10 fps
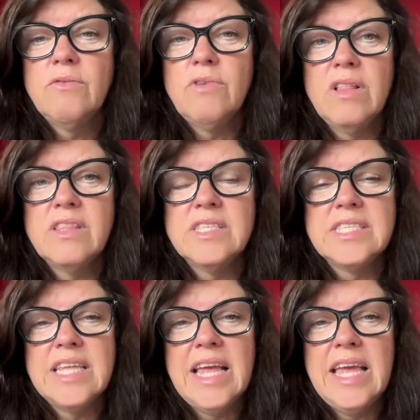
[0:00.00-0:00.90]
Rather than
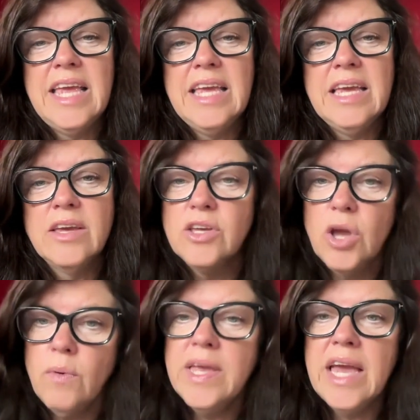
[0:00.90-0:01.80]
saying,
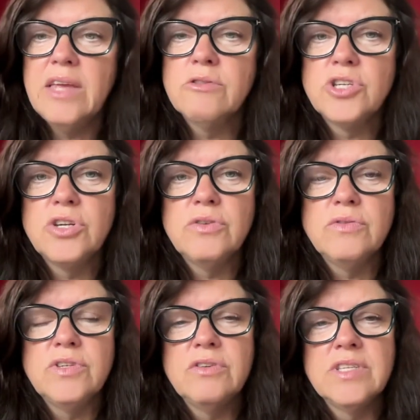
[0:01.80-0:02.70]
go and get your
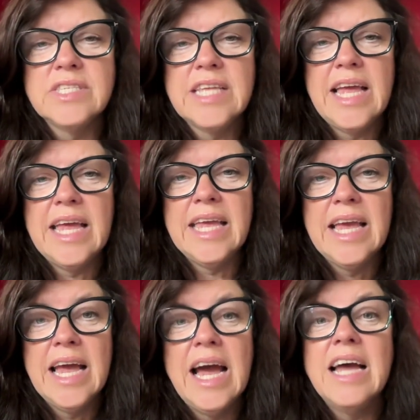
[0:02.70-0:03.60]
shoes, you could
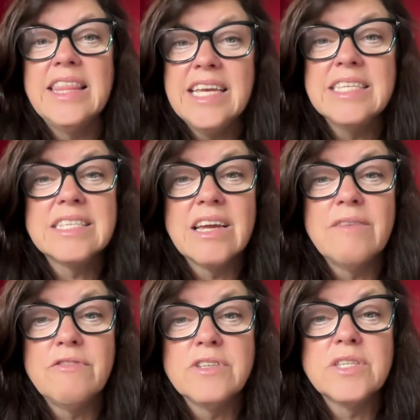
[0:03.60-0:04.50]
say, I think it's
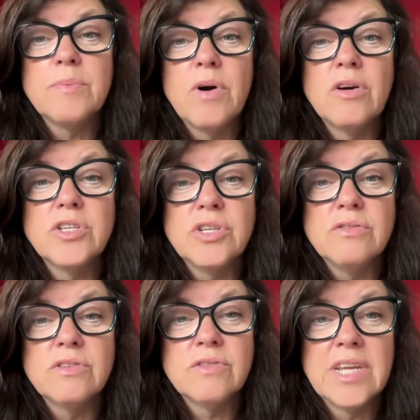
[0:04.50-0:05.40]
time for us to put our
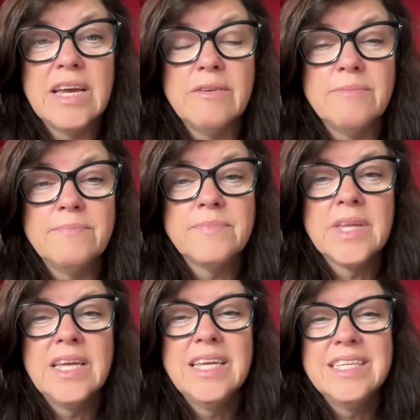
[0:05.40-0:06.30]
shoes on now.
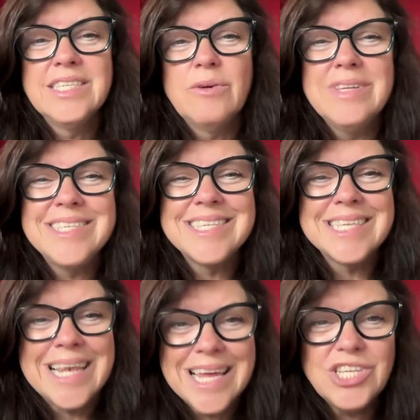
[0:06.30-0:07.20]
So it's a
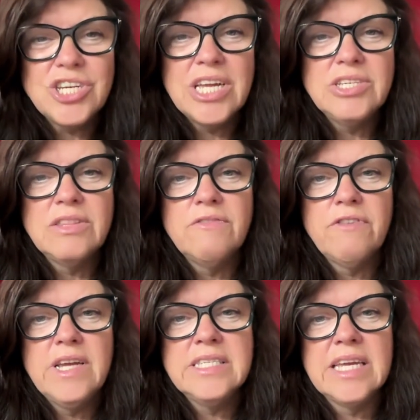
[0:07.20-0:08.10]
slight change in the
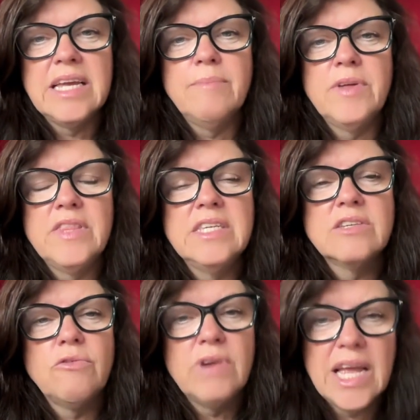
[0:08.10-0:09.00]
phrasing, but
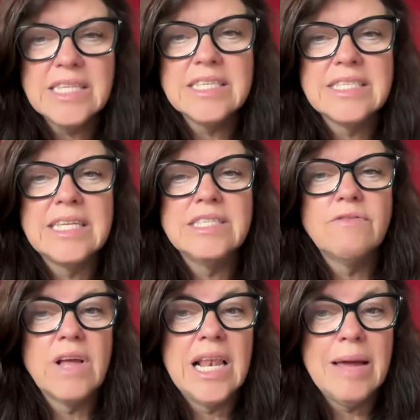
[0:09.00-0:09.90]
this creates a sense
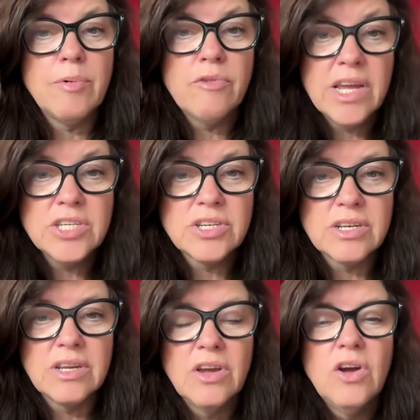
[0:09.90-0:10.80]
of
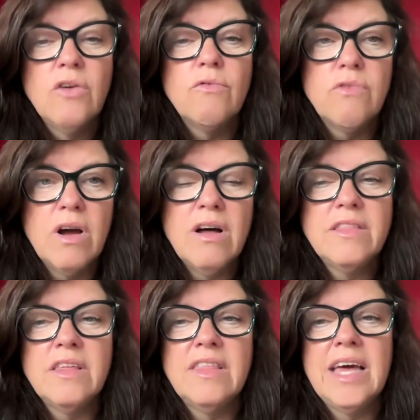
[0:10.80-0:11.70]
collaboration
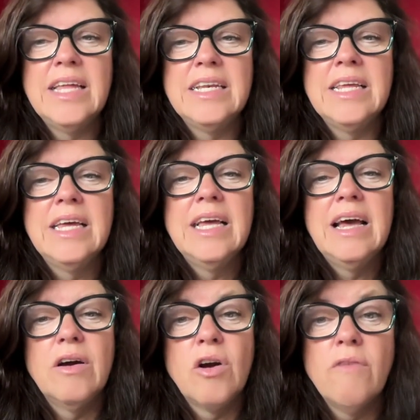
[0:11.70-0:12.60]
rather than
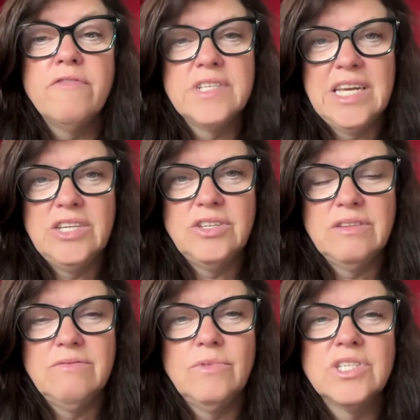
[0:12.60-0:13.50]
a
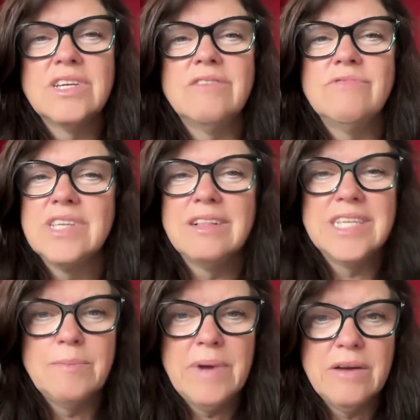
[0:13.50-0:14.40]
confrontation, which can result
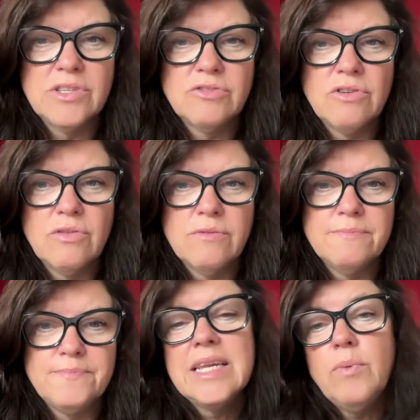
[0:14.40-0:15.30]
in a power
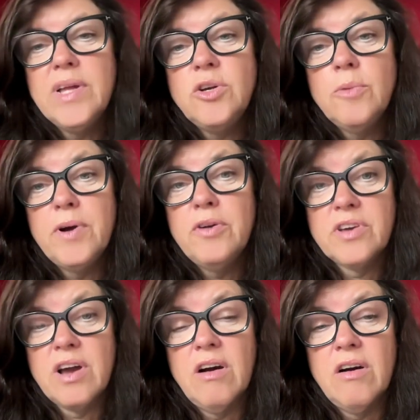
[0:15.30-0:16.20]
struggle. Now, when you're
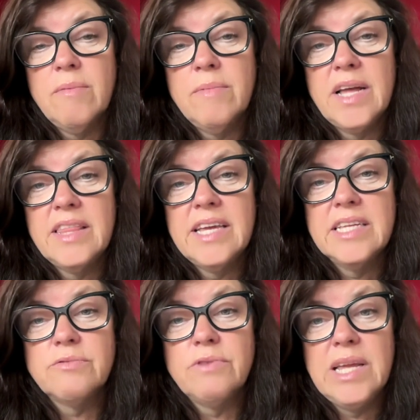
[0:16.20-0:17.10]
both calm, I think
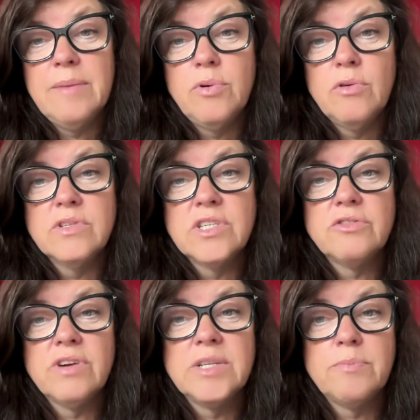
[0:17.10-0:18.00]
it's really important to
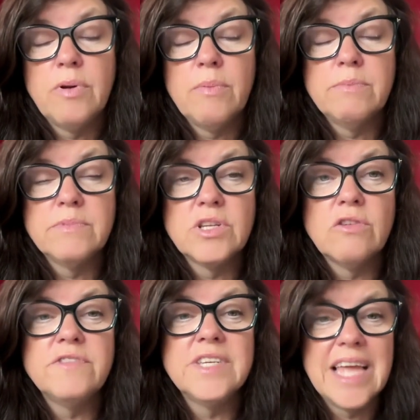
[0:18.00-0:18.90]
try to problem
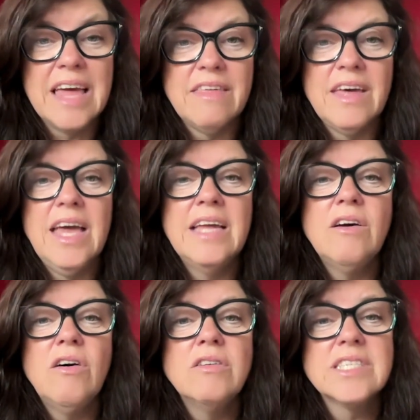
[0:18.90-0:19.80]
solve together
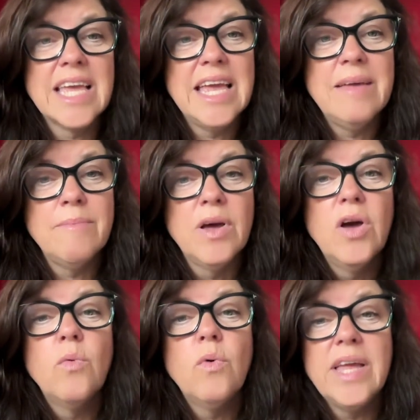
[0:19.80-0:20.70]
and ask him
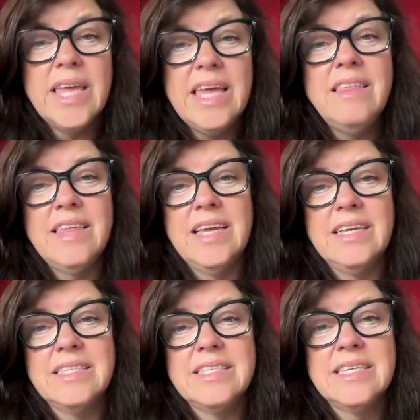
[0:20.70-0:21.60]
what he
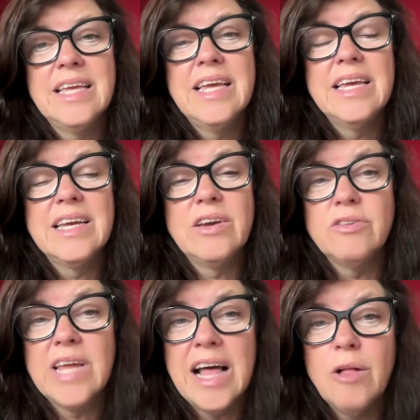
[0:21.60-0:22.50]
thinks
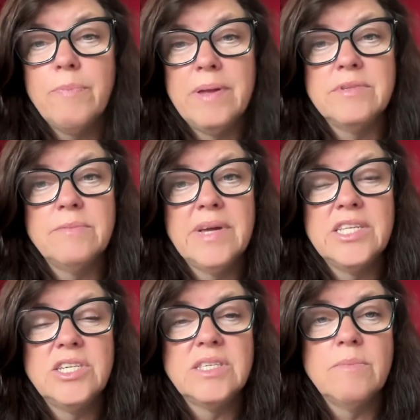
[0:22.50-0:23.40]
could help him to
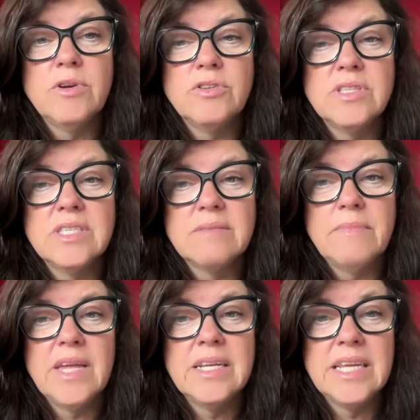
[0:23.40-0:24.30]
manage his emotions
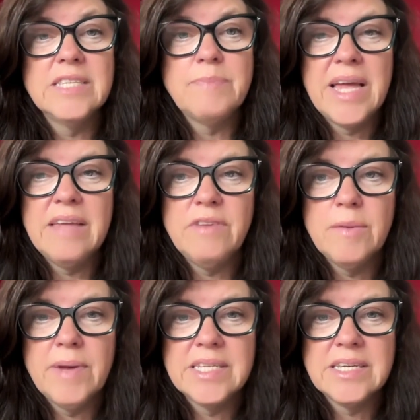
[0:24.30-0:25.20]
and his
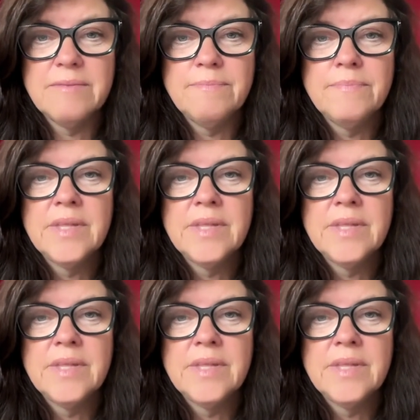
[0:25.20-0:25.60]
behavior better.